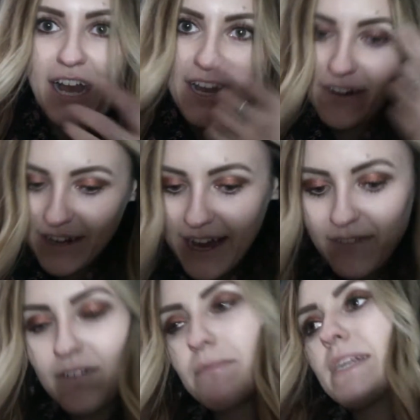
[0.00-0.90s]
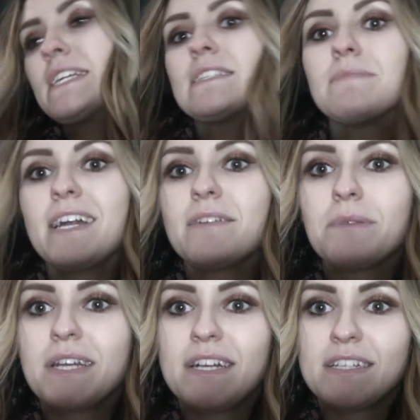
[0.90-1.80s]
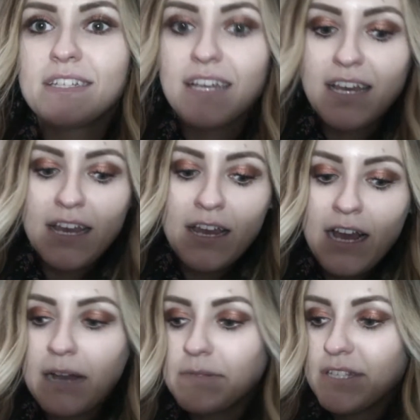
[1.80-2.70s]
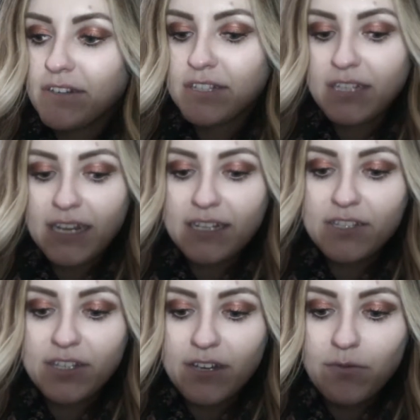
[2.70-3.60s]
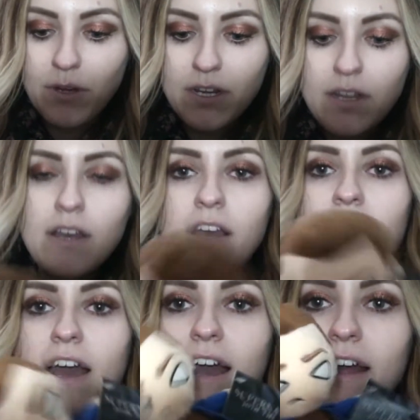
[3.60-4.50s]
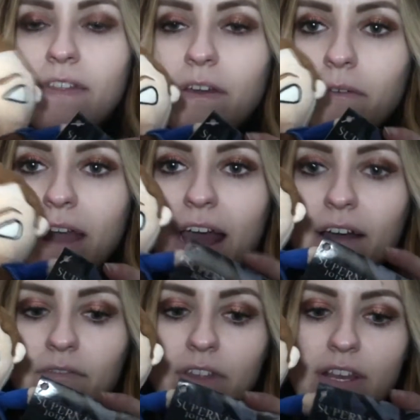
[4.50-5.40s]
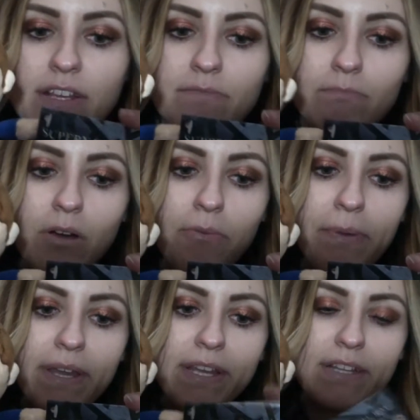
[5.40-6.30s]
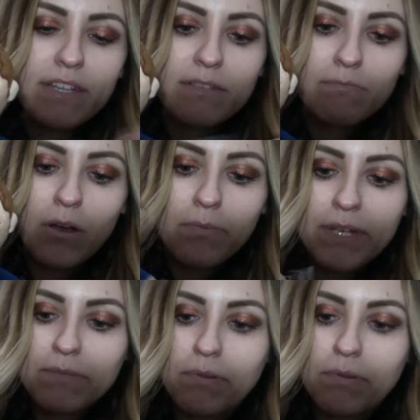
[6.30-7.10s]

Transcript: I already have one, but it doesn't matter because I'm still excited to get one. And then we have these Mopey, this Mopeez